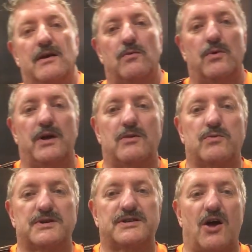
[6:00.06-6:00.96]
with
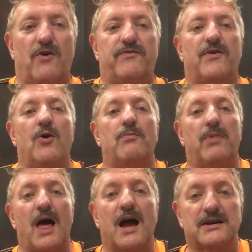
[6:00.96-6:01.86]
was soft foam
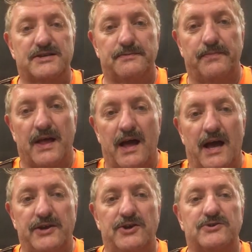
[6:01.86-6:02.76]
blocks.
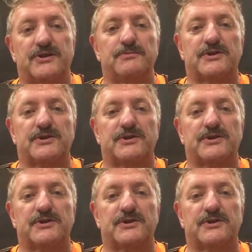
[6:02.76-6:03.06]
I used them to